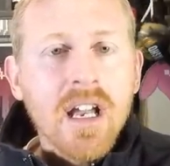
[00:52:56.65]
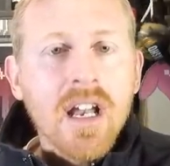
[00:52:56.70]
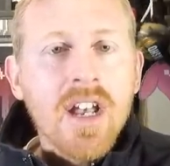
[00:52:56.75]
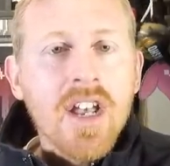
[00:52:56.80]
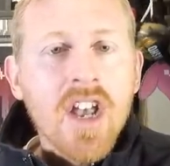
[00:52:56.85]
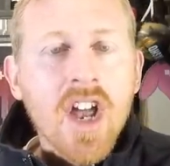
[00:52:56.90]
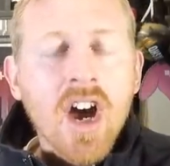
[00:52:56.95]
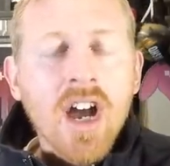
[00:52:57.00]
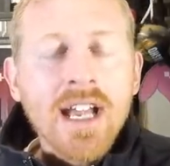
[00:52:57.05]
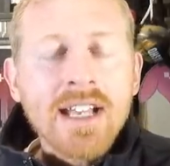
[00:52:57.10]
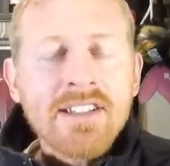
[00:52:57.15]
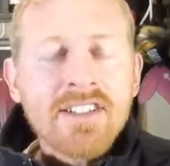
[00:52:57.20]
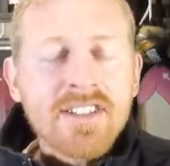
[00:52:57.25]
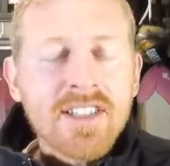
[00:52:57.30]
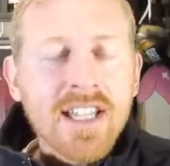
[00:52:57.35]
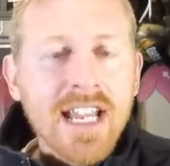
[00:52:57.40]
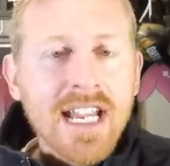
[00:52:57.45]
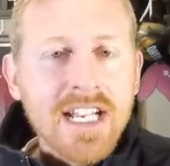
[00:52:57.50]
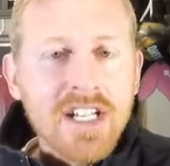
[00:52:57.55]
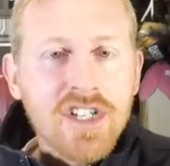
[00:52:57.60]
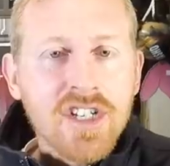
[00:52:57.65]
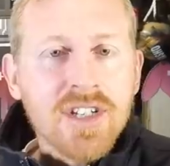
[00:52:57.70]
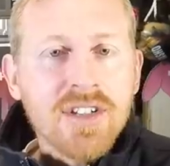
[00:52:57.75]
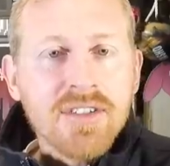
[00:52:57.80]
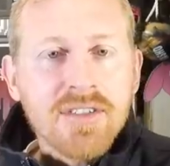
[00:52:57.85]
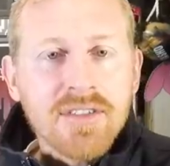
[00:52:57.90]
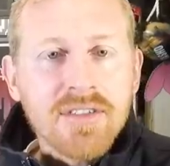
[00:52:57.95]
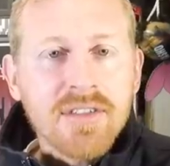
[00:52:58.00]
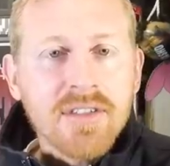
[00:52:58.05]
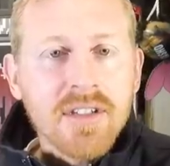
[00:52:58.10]
9
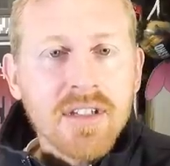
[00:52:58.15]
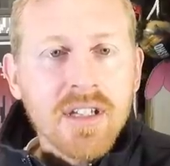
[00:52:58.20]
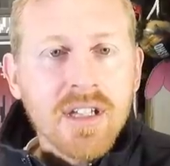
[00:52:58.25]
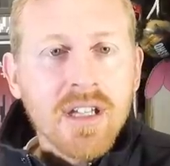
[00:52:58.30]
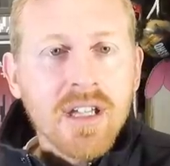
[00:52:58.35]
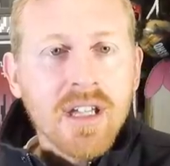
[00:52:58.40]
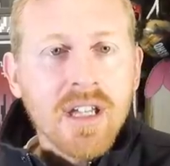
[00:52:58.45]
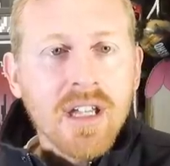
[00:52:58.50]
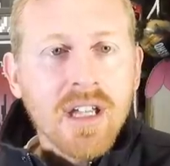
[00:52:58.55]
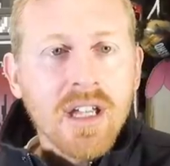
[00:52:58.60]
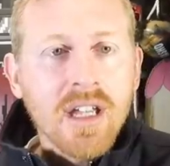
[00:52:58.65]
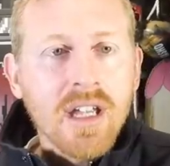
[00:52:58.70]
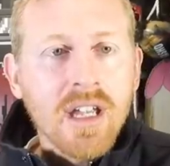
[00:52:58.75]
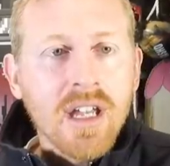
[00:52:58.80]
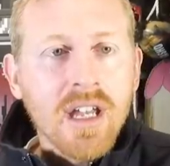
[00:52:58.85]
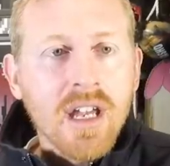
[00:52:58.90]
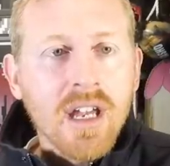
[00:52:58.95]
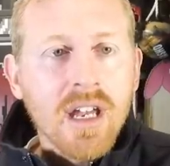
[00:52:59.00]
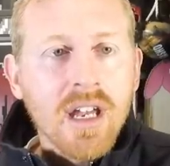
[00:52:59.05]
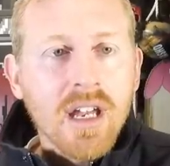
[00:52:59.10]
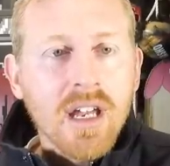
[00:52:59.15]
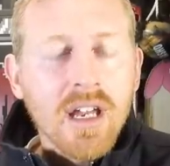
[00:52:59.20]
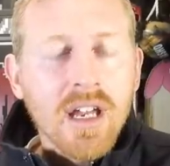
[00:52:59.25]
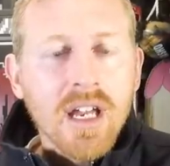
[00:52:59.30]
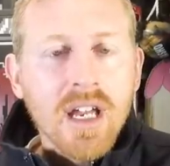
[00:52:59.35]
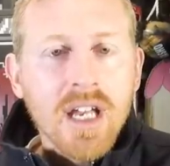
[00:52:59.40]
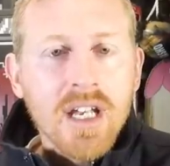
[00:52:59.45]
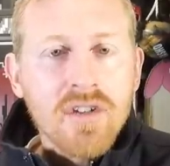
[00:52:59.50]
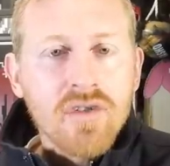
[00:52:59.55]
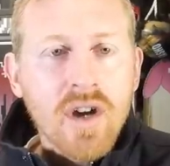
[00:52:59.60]
stages
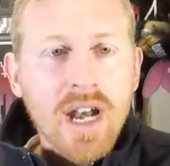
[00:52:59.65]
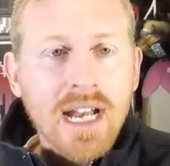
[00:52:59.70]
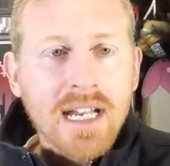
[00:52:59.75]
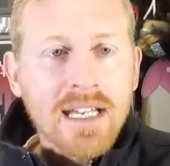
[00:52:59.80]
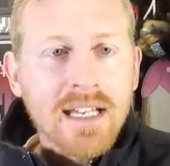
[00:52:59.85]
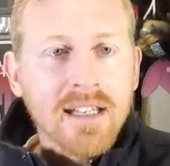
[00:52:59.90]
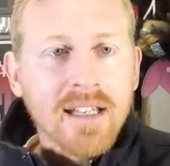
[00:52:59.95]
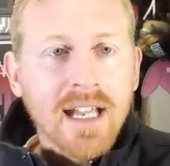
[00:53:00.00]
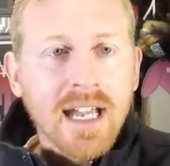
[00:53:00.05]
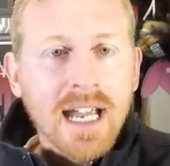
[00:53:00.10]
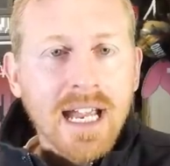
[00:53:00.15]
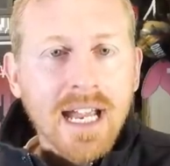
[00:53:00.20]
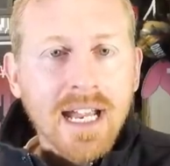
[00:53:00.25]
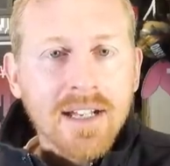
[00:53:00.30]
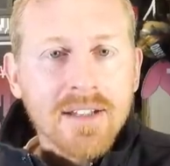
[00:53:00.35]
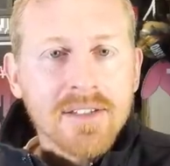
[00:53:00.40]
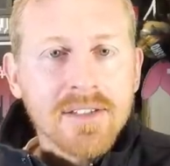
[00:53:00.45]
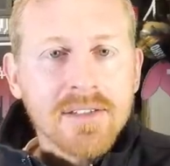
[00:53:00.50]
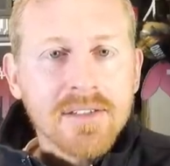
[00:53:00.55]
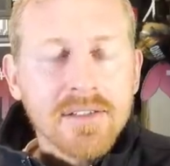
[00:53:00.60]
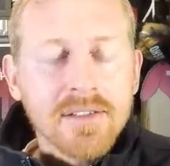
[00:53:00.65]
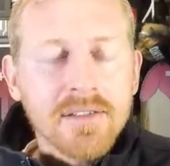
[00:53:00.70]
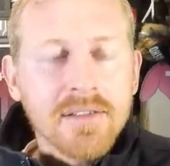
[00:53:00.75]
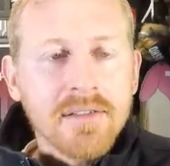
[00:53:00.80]
in Dracula X.